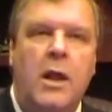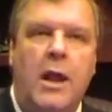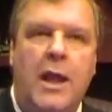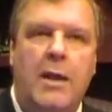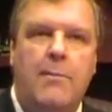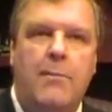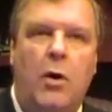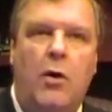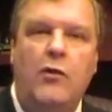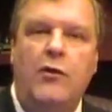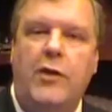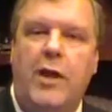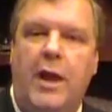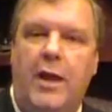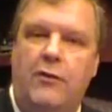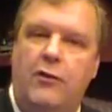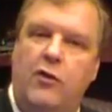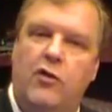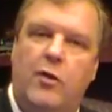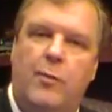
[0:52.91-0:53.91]
In most
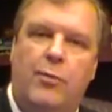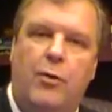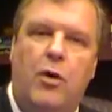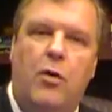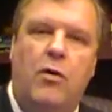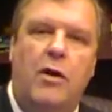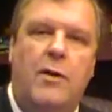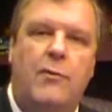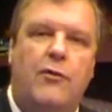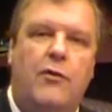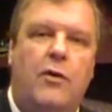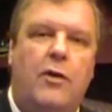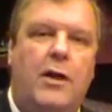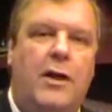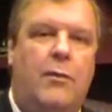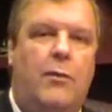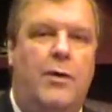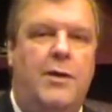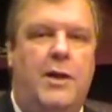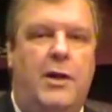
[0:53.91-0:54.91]
cases, the programs
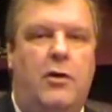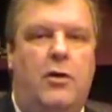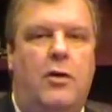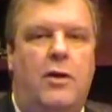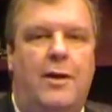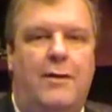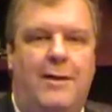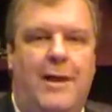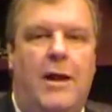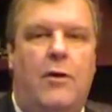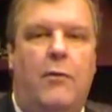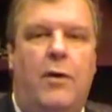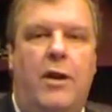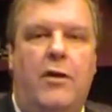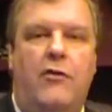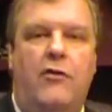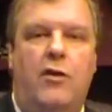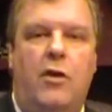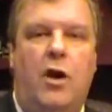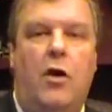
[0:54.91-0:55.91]
look at what they call a debt
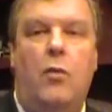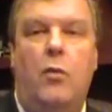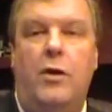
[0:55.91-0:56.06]
ratio,